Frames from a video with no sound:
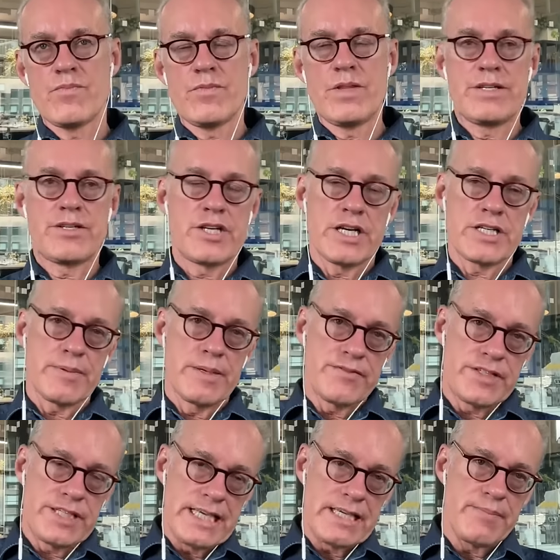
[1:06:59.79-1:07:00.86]
the judgment of
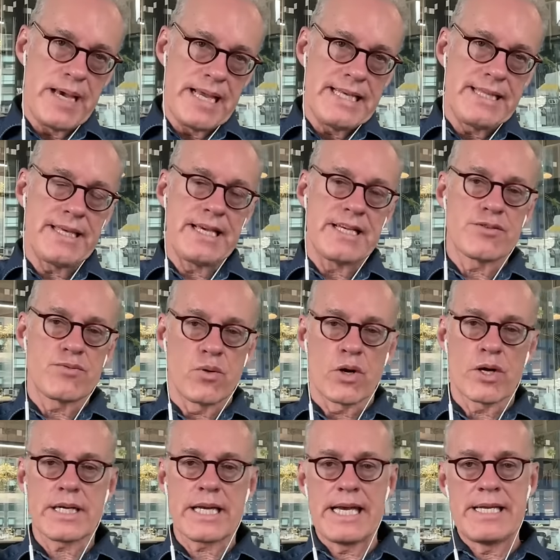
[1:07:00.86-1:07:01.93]
seeing many things
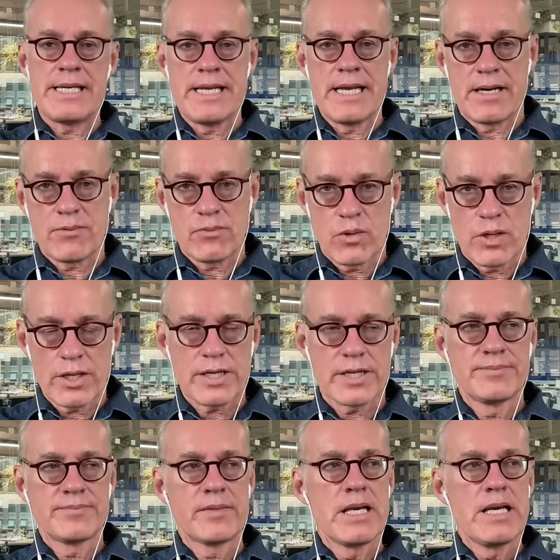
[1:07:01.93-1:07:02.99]
work and not work
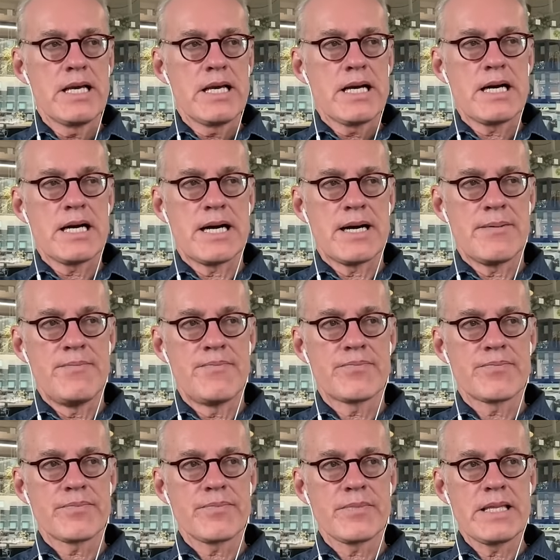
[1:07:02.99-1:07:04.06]

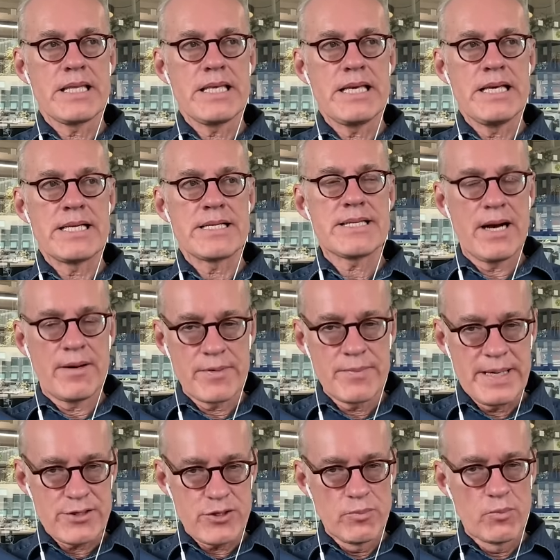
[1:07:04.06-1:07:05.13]
um, is help. It
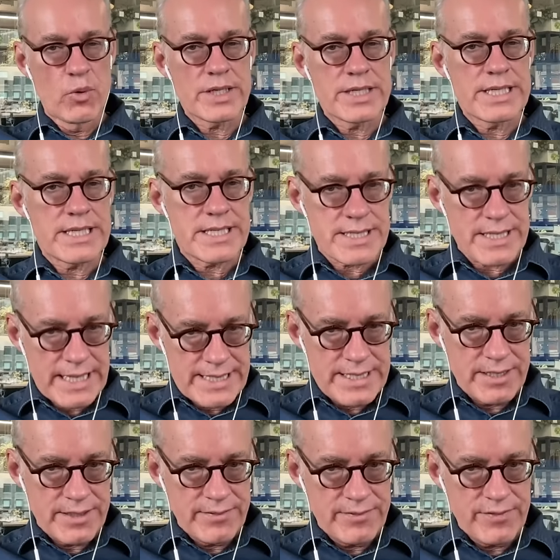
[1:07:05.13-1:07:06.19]
makes you more
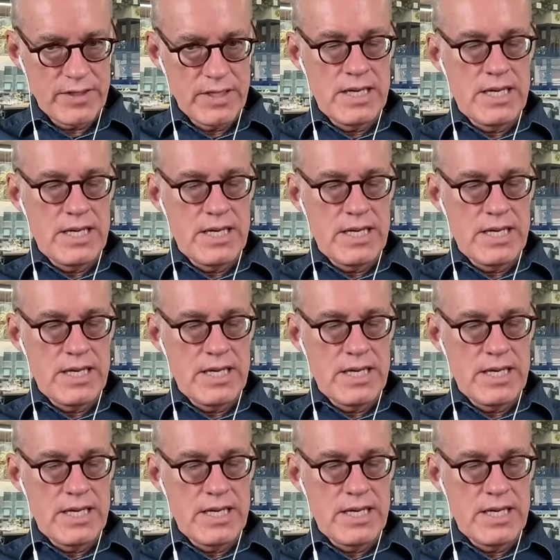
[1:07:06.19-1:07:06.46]
decisive